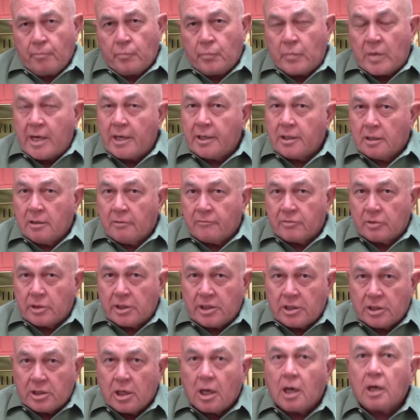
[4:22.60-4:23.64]
That
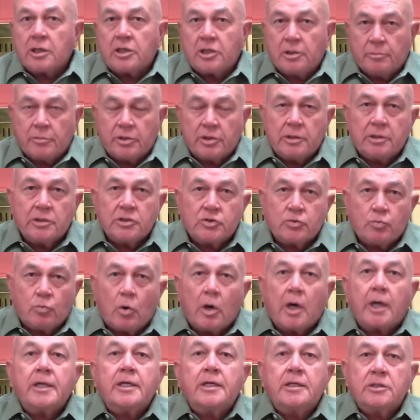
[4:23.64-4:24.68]
governing document is
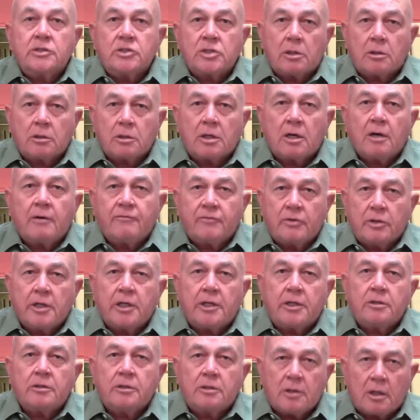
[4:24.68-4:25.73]
what is our
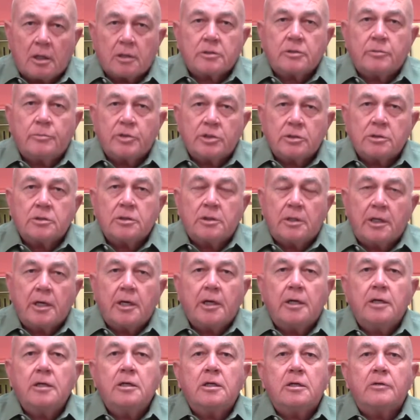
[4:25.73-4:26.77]
governing document
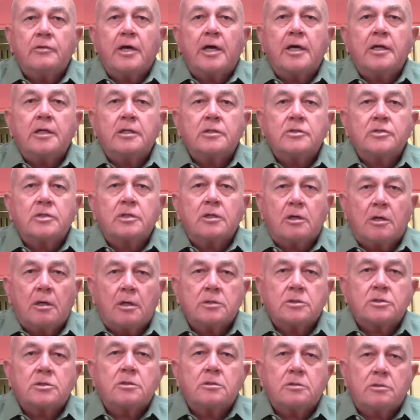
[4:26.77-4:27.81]
today, and that is the
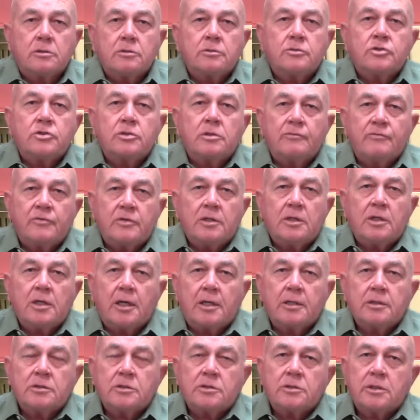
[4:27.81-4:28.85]
Constitution of the
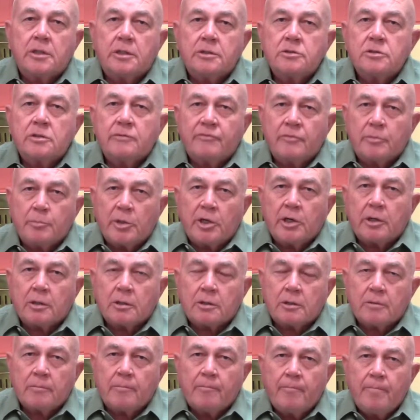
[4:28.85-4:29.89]
United States of America.
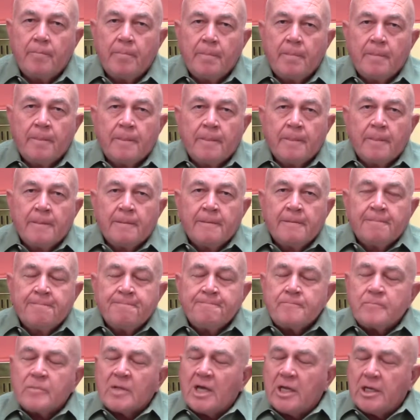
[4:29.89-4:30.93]

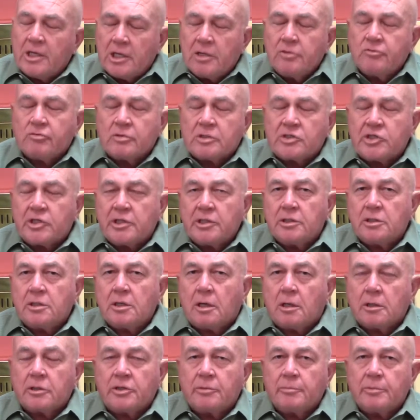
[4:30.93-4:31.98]
An interesting
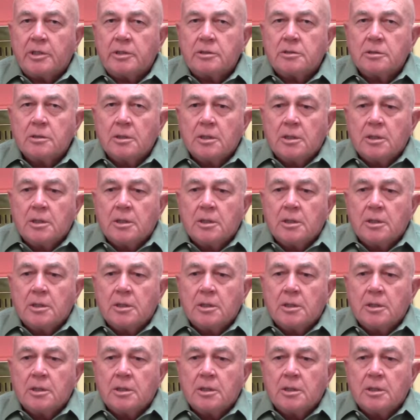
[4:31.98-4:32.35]
document.